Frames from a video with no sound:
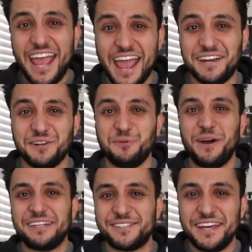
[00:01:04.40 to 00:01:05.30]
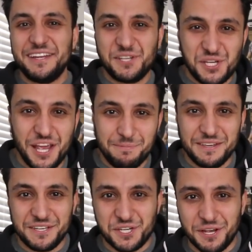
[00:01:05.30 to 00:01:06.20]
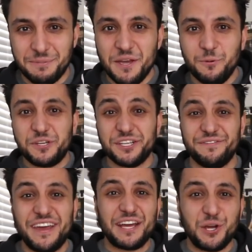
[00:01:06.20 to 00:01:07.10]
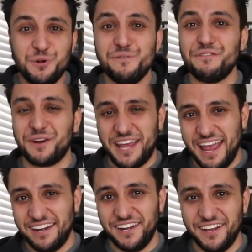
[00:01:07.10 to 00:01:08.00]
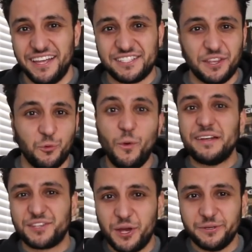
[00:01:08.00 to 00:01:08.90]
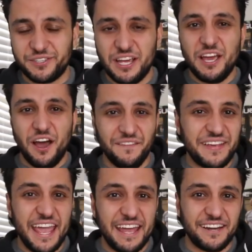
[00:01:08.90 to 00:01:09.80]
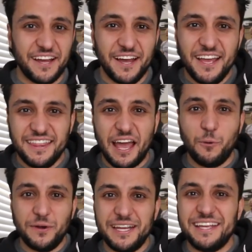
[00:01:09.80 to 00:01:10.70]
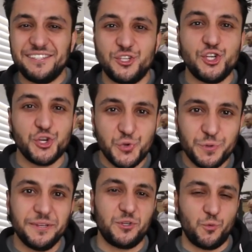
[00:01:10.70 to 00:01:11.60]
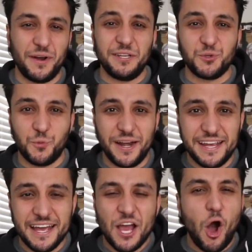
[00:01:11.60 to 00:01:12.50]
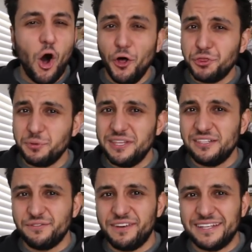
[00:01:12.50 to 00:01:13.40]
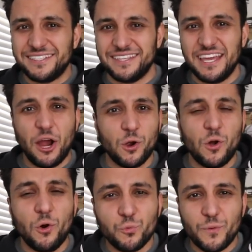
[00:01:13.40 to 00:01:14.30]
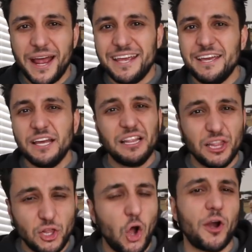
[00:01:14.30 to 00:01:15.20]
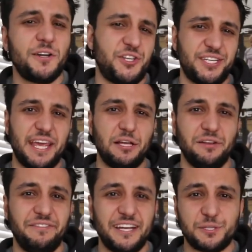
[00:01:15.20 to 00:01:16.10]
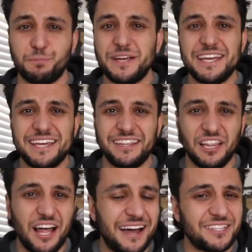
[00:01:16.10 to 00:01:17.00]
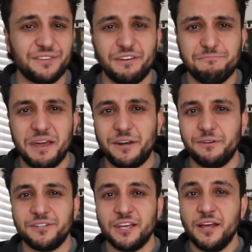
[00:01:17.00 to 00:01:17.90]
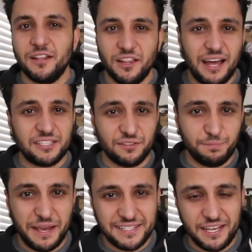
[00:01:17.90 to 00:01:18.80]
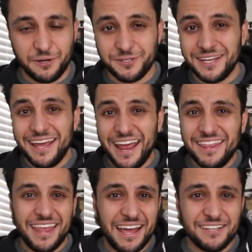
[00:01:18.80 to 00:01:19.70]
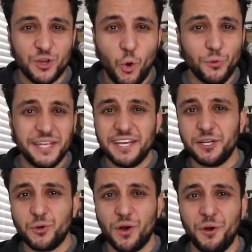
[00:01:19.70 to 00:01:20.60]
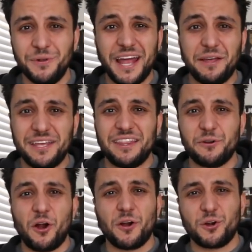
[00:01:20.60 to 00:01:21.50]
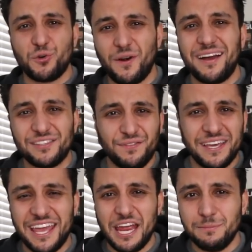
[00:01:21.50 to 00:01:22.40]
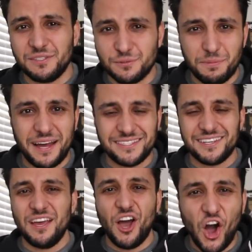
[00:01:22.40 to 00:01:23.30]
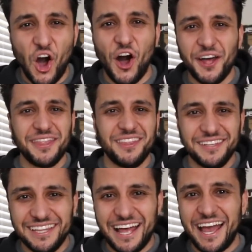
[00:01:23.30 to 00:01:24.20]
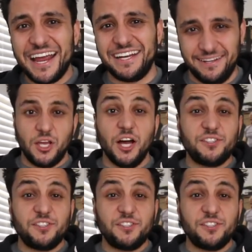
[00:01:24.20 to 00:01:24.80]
Canada West Championship, which is Vancouver, Canada. That's on the west coast of Canada. That one is June 2020. All three of these events, they are already large-scale events, bringing in lots of competitors, lots of spectators, and that is only gonna grow now that there are CrossFit Games spots on the line.